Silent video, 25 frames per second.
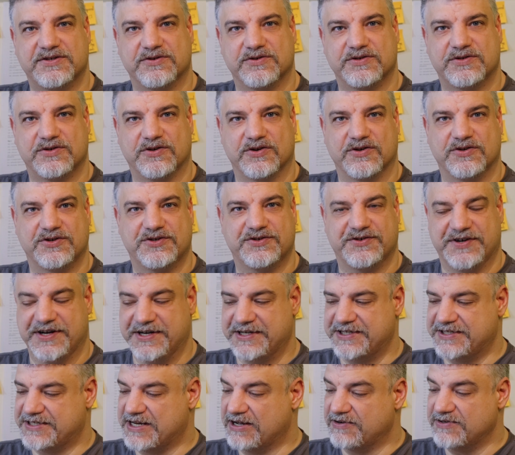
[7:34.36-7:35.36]
those
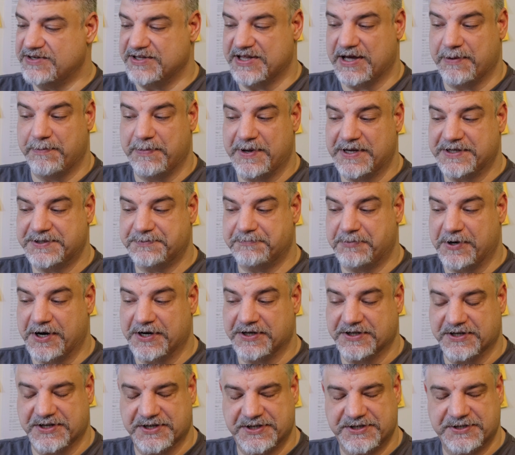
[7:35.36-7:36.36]
constraints down to that best
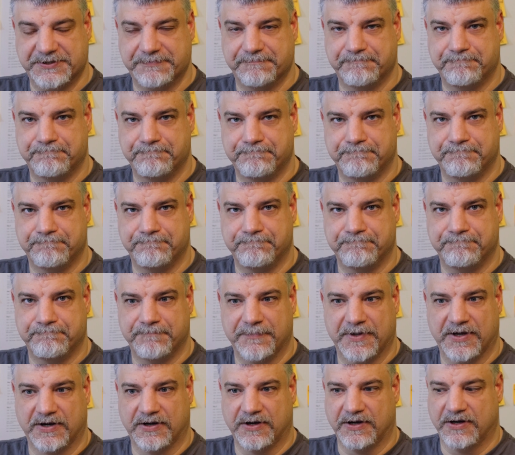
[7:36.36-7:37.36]
practice.
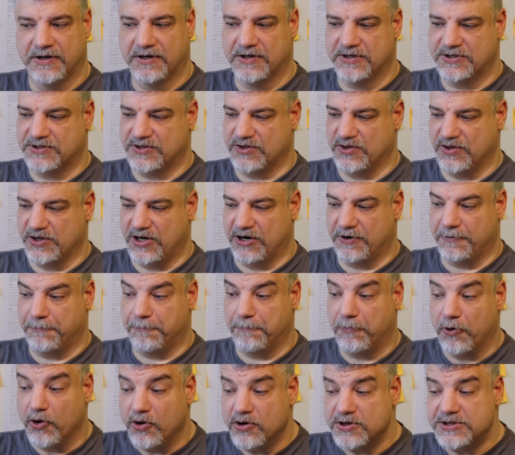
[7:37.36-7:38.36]
So the
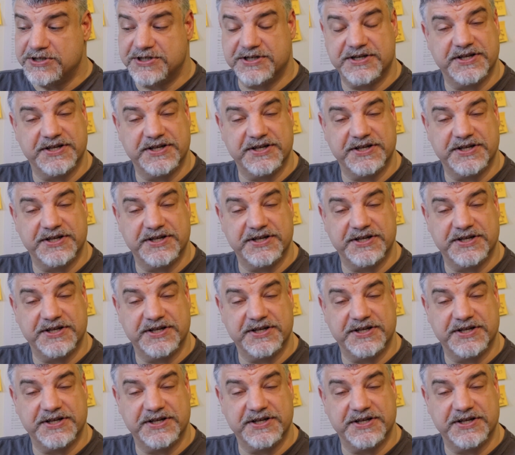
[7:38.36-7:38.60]
approach